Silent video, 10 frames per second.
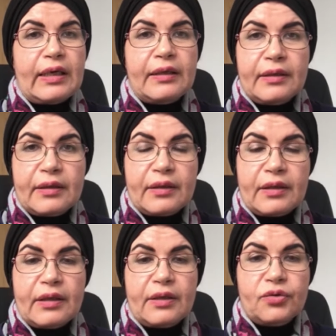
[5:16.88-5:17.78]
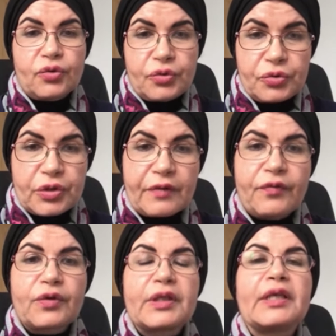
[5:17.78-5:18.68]
other solution
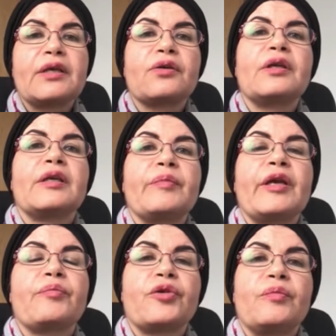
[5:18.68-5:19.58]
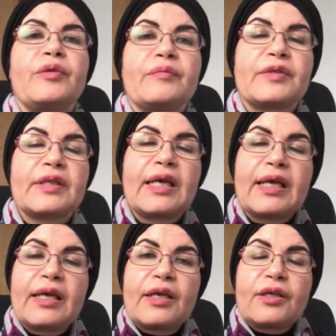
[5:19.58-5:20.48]
for the chronic pain problems.
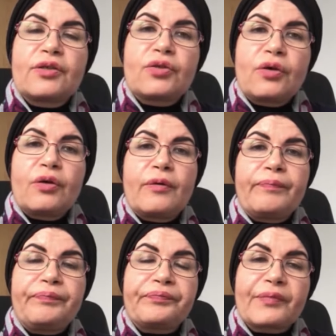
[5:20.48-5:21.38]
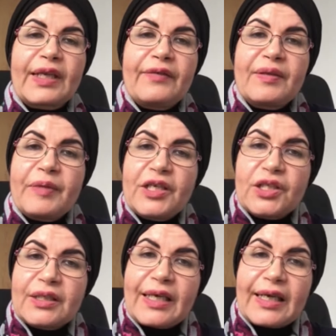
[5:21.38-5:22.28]
So if the
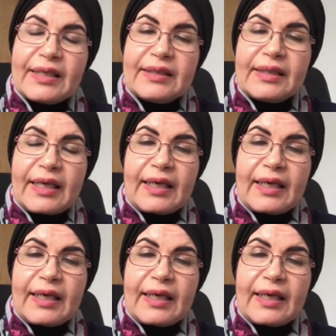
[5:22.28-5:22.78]
patient has